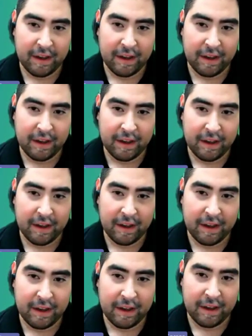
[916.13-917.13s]
goes on,
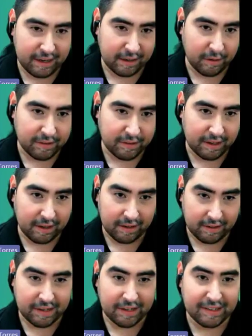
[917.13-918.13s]
and then it goes,
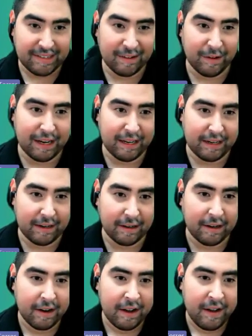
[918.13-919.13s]
you can see right
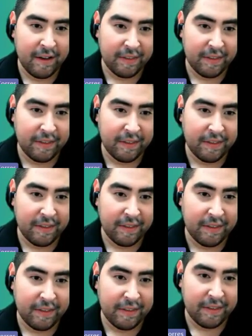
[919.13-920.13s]
here that
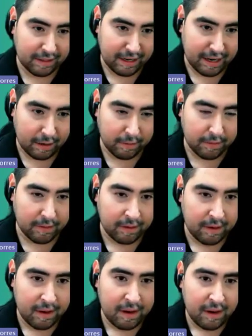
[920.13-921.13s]
it's reading it aloud.
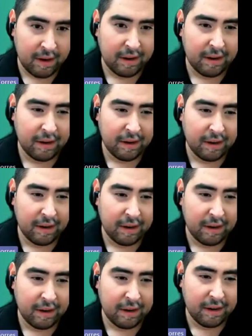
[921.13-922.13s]

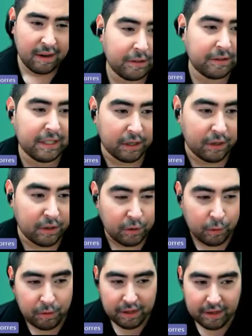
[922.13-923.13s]
An alternate
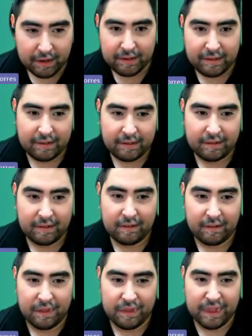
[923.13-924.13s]
to this
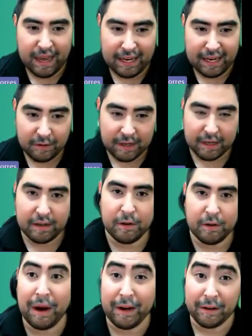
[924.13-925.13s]
that you can
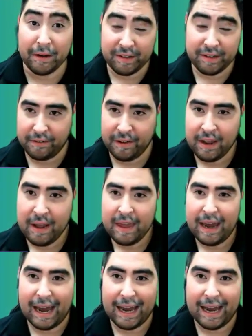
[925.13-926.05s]
do by yourself,